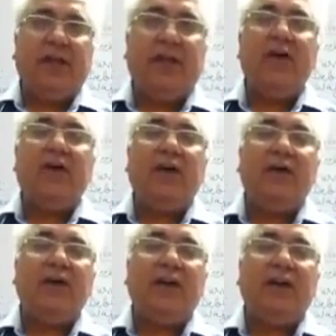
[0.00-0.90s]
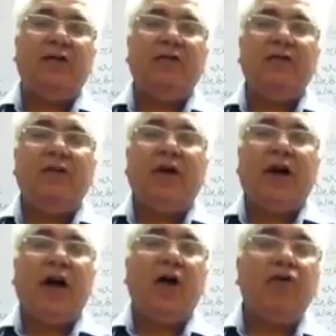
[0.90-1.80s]
Now I will tell you
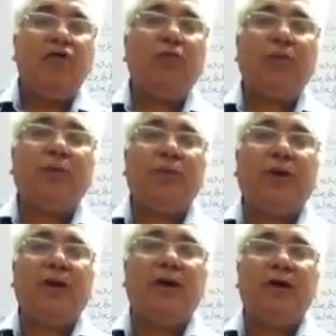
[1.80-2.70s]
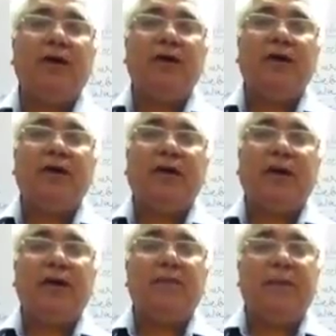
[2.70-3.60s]
how to prepare
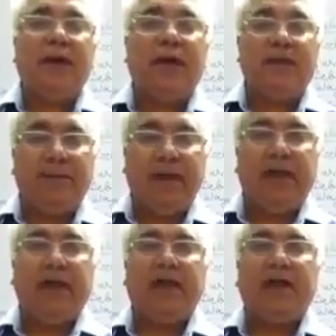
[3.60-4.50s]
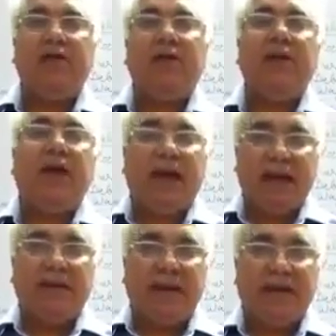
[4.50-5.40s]
trading P&L account
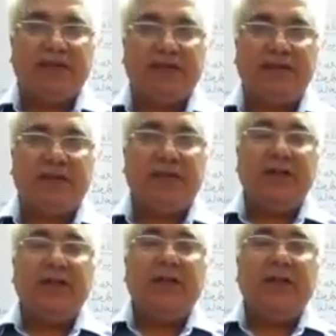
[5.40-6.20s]
and balance sheet.